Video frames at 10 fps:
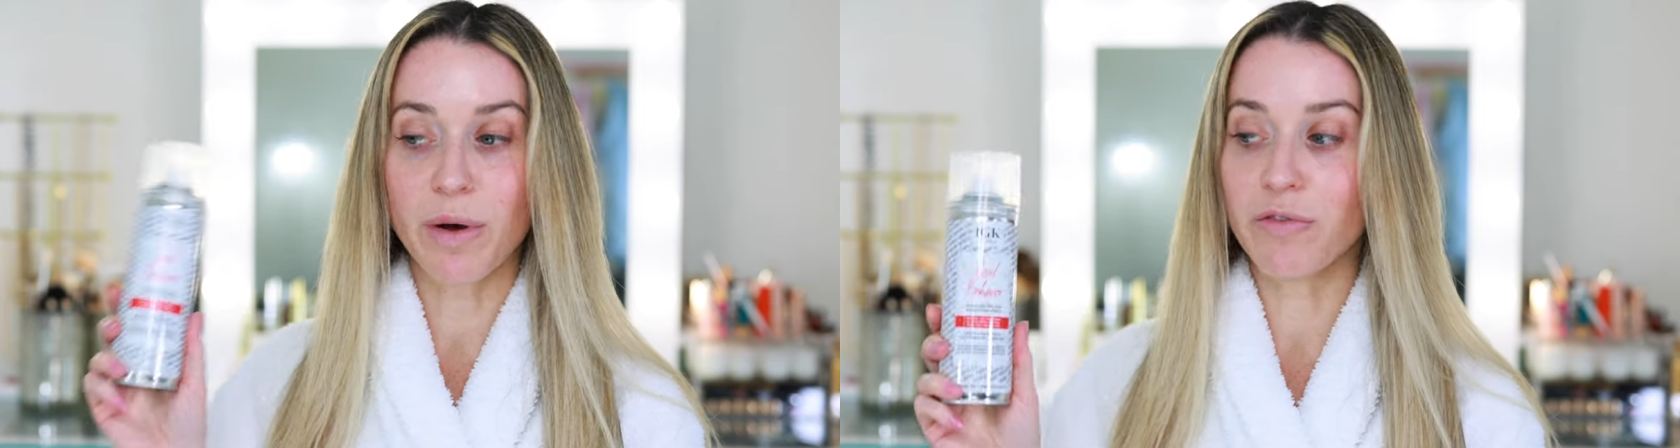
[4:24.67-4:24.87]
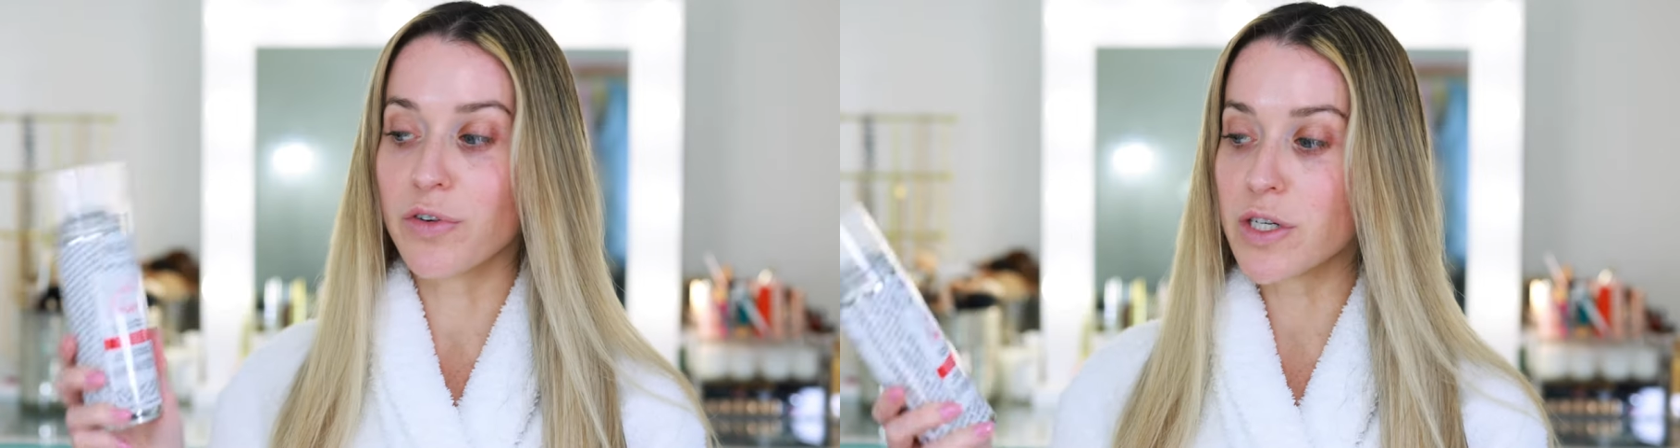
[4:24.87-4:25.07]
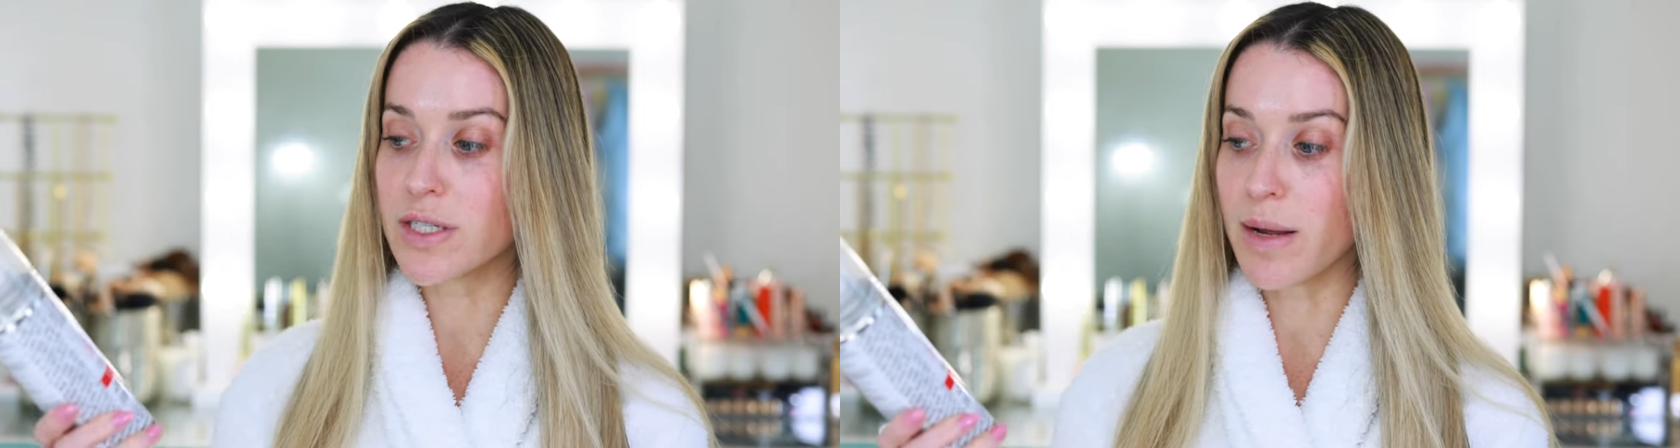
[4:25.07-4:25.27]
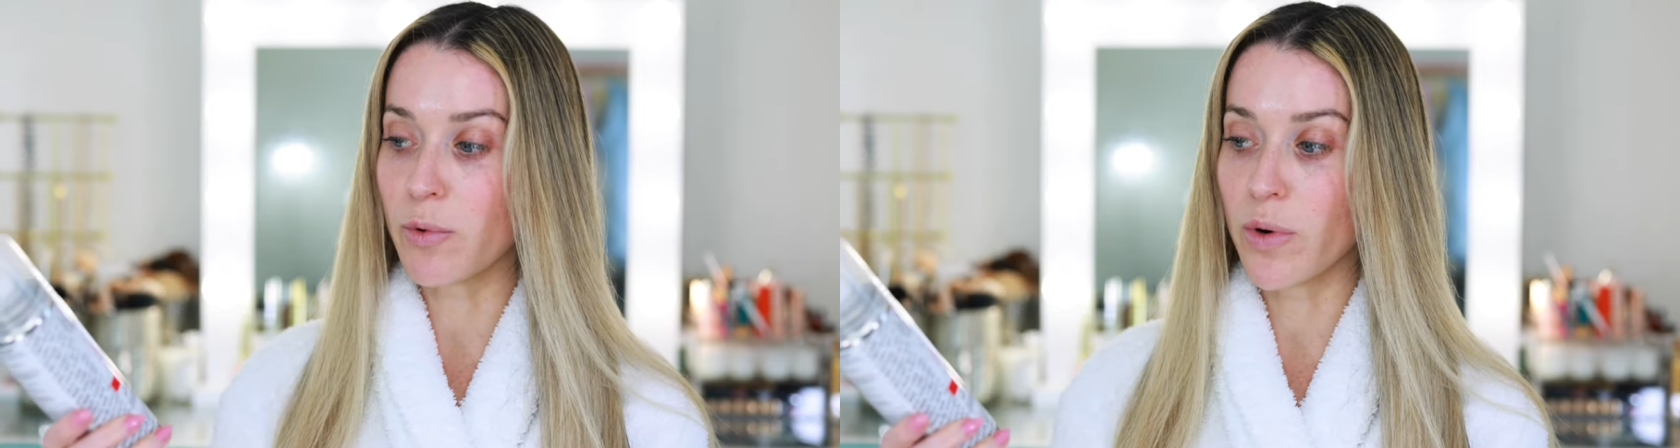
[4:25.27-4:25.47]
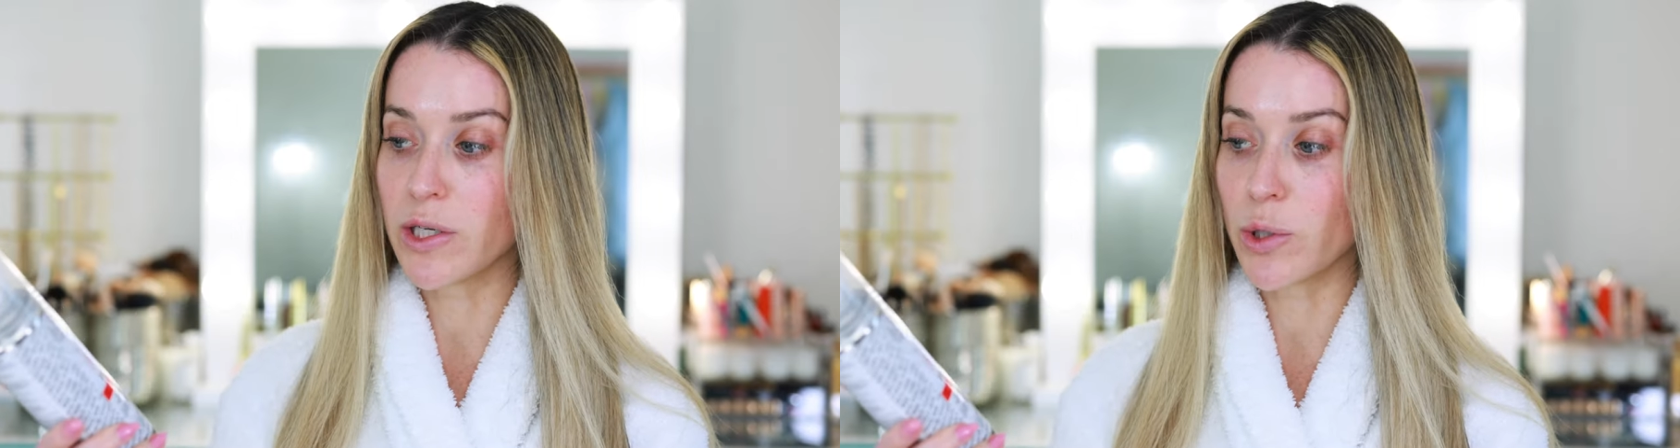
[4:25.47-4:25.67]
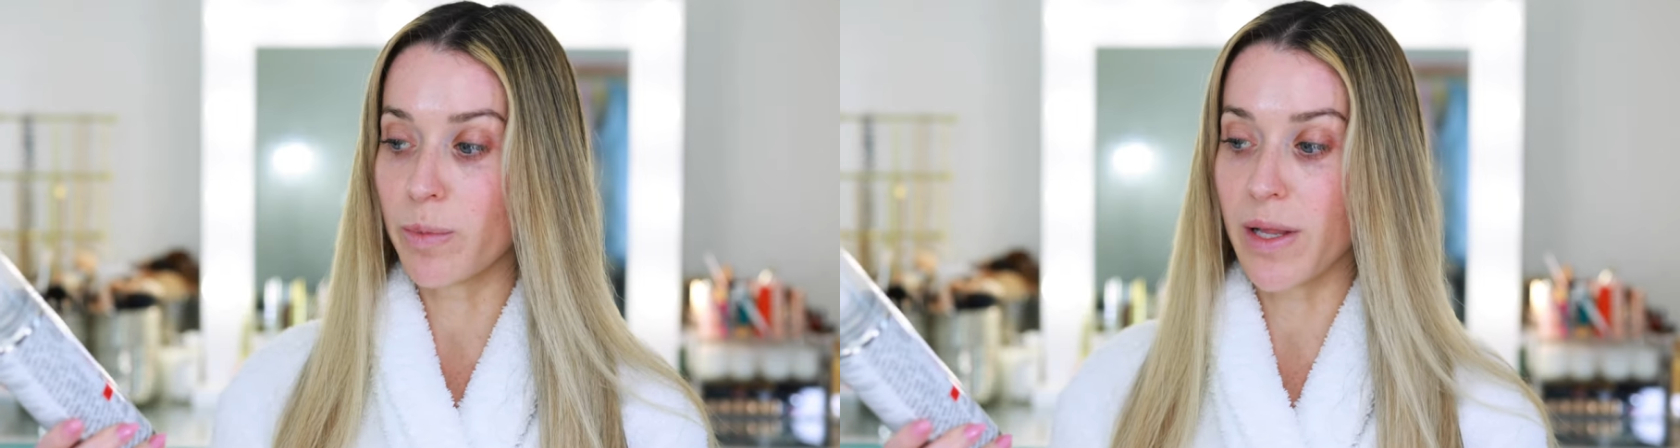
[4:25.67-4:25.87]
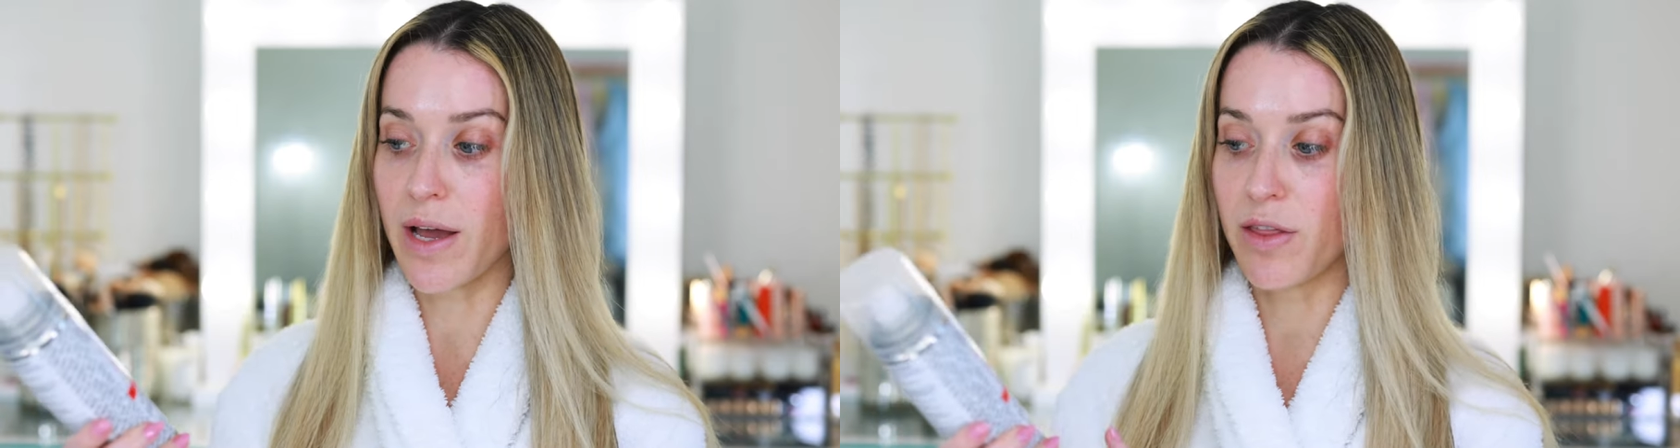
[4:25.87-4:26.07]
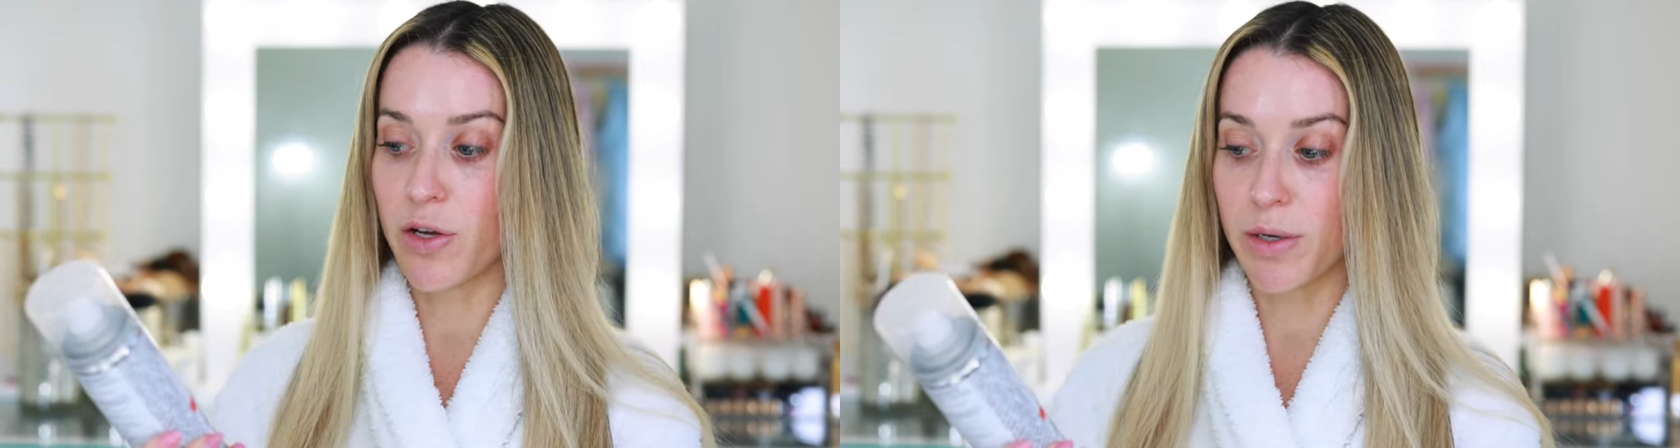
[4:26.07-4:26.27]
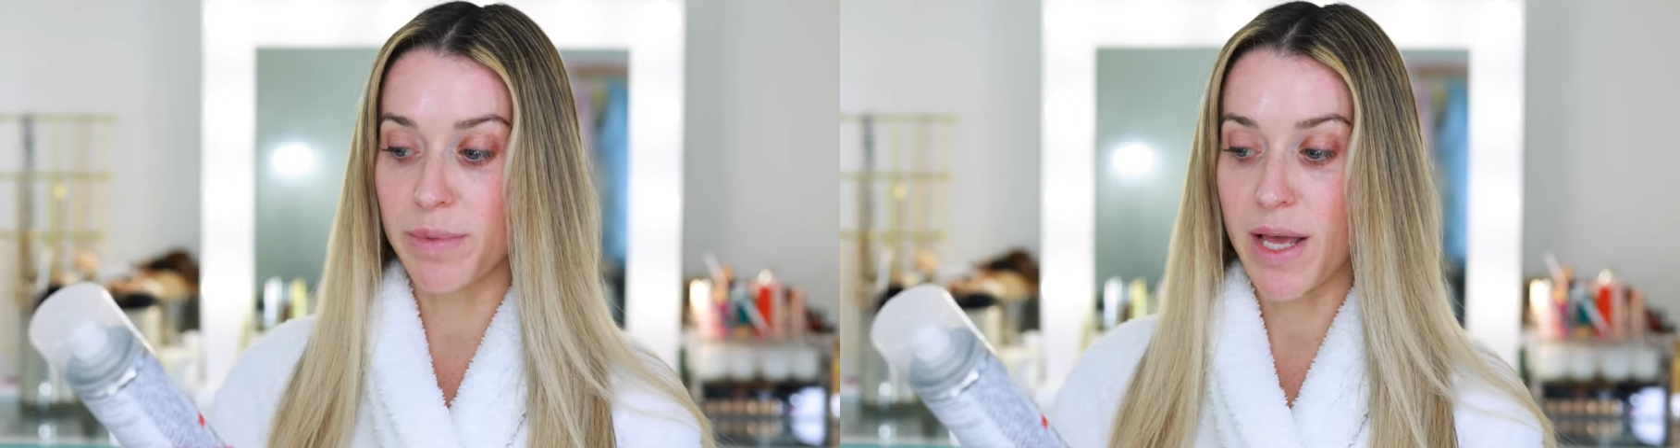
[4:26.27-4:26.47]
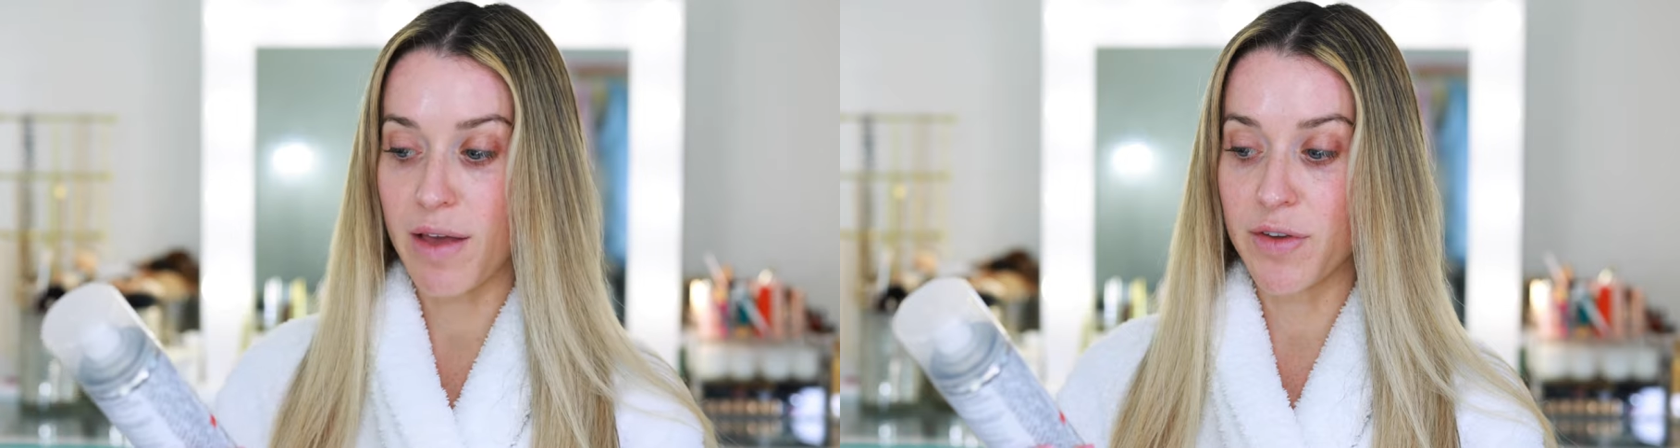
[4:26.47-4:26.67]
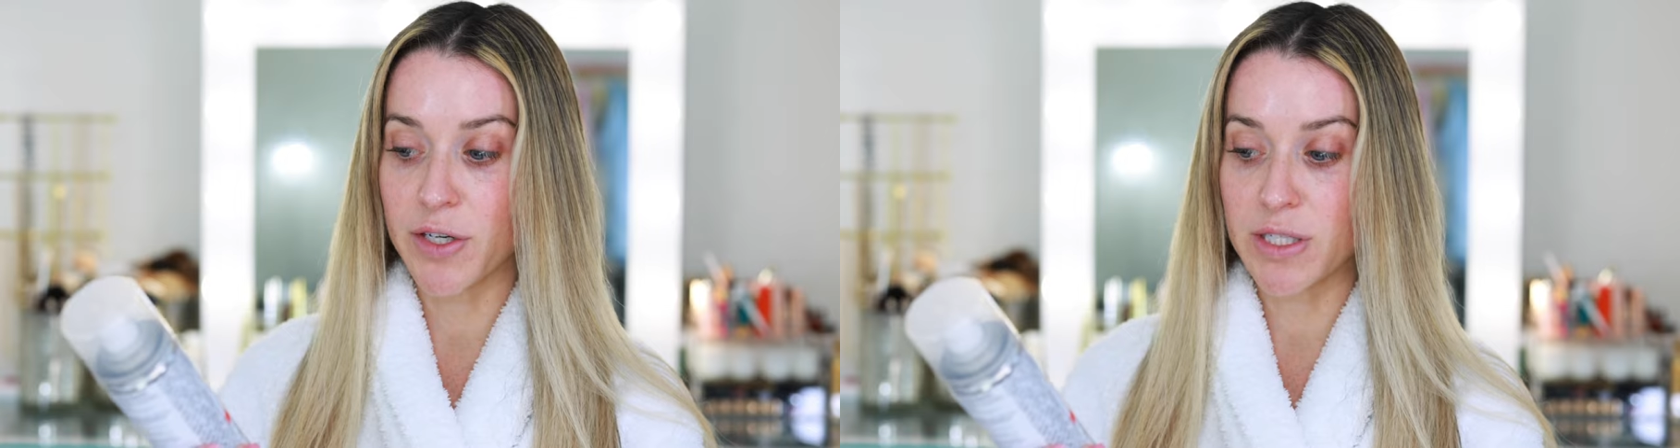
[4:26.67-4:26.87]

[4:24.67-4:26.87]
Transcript: but first I'm going to apply the Good Behavior